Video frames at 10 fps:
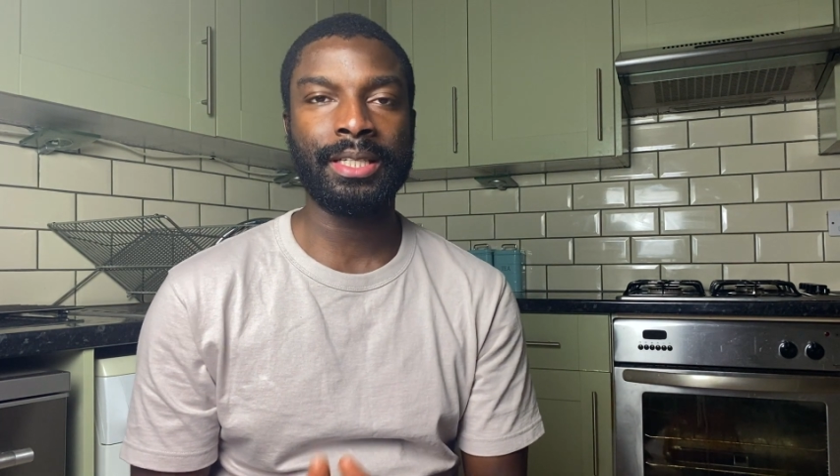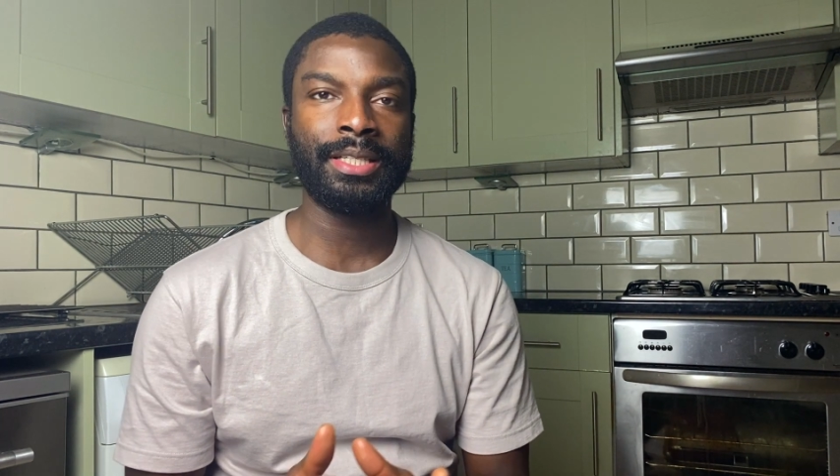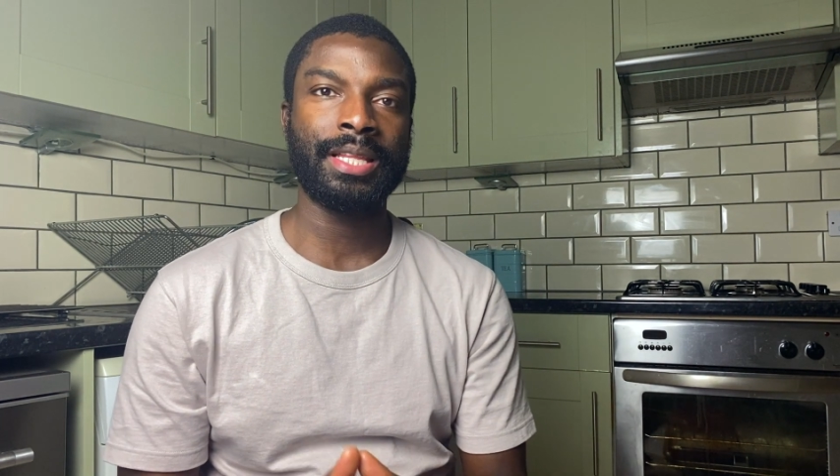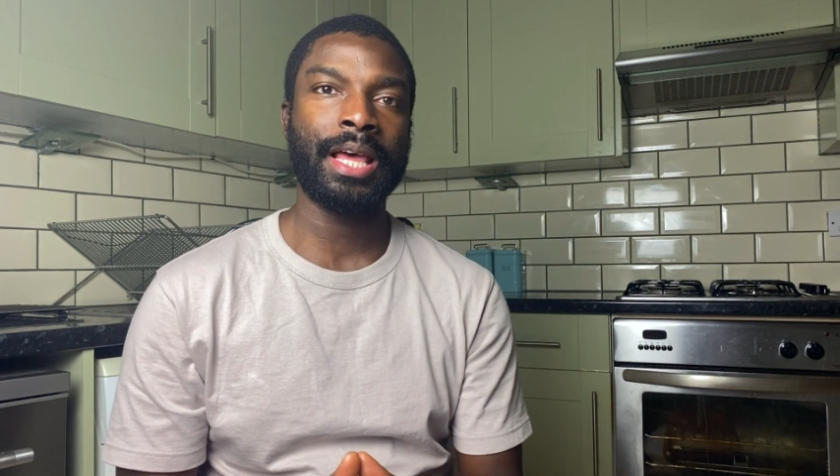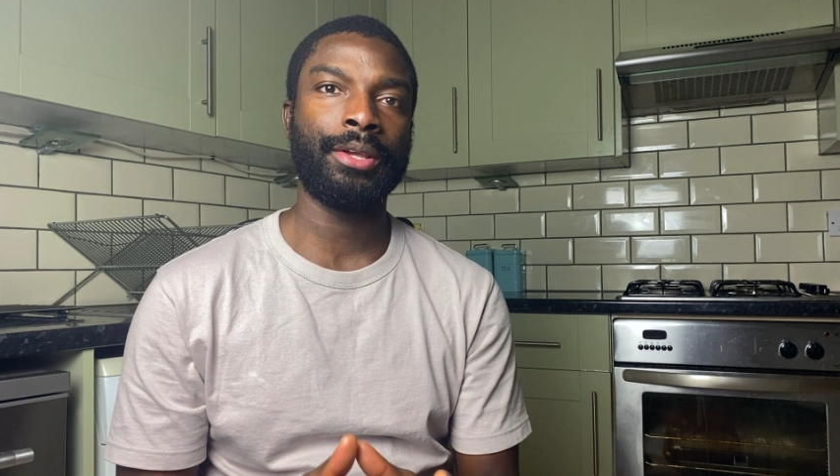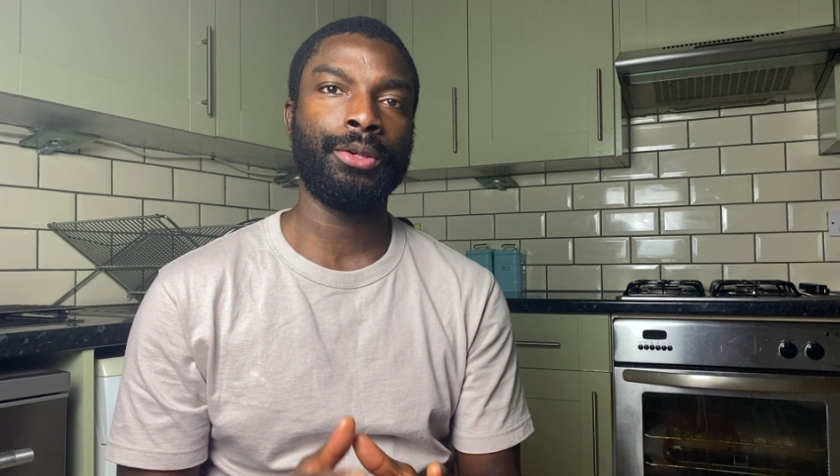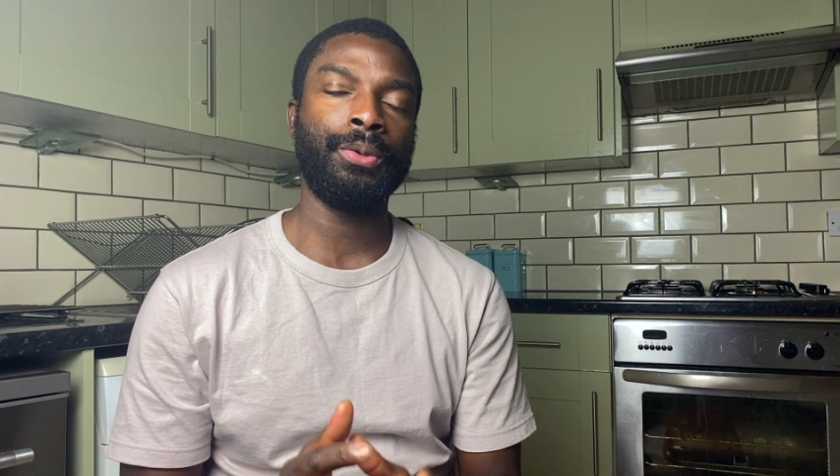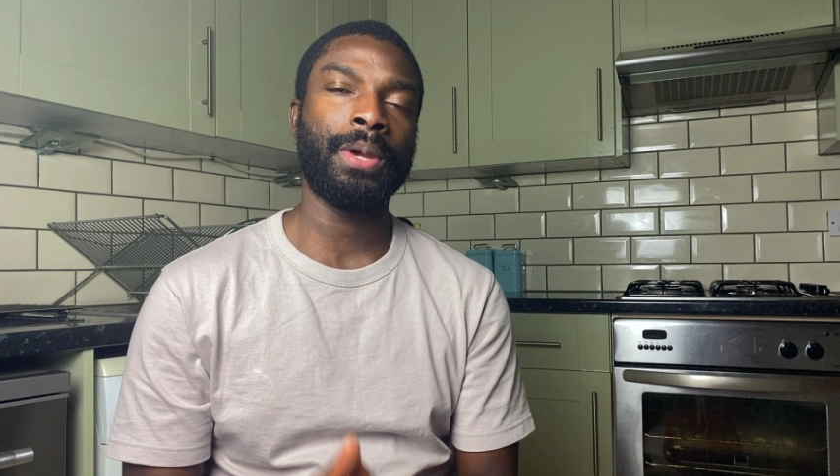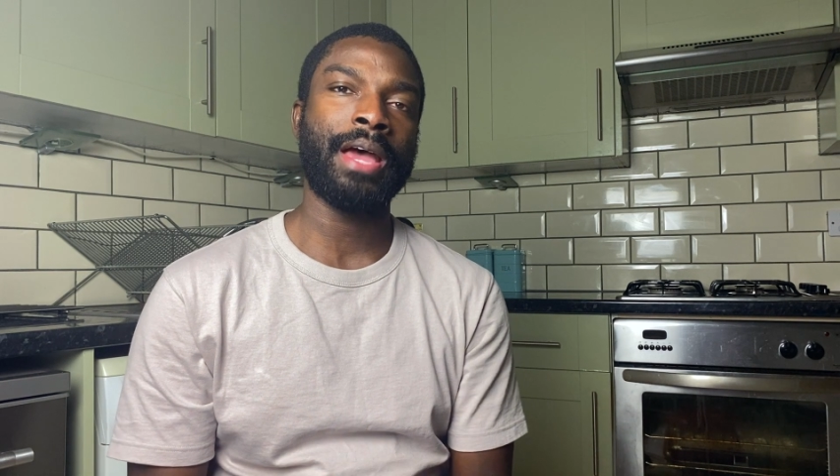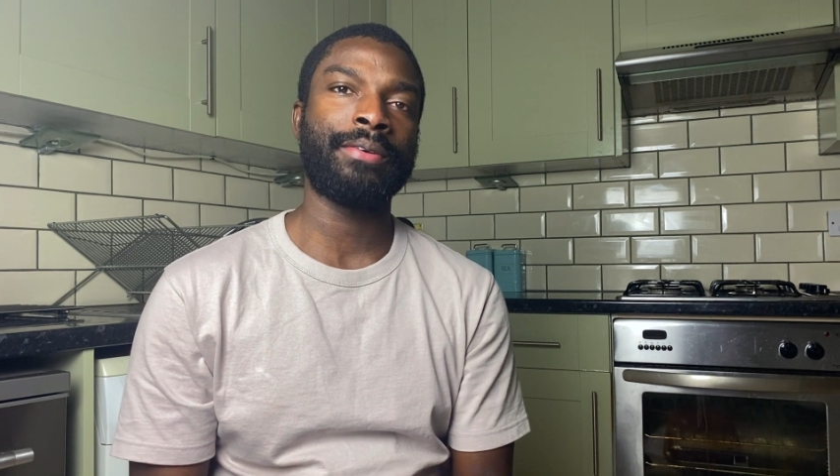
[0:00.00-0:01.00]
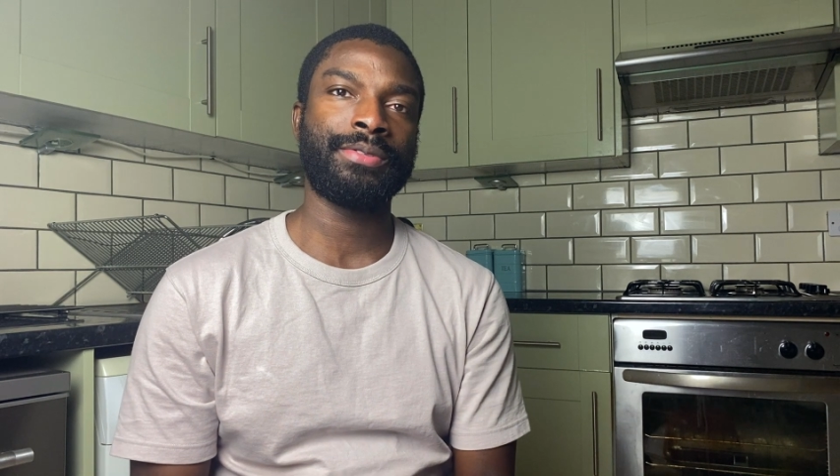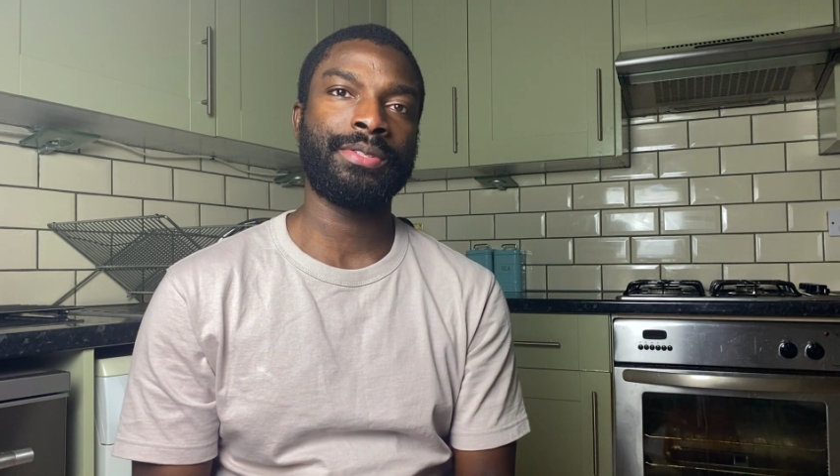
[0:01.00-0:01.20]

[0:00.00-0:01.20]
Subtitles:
is that you have